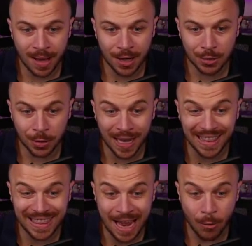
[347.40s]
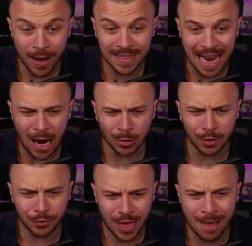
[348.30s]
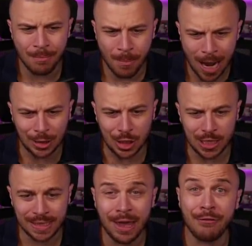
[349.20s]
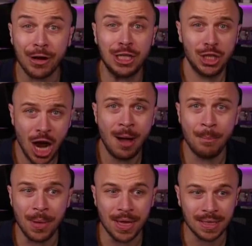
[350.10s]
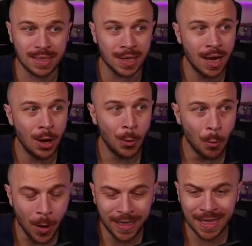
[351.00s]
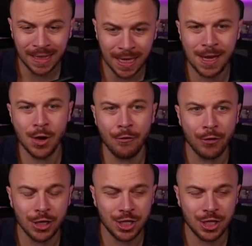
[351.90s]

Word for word: managed to hit ten wins out of ten matches in FIFA Champions. With the new FIFA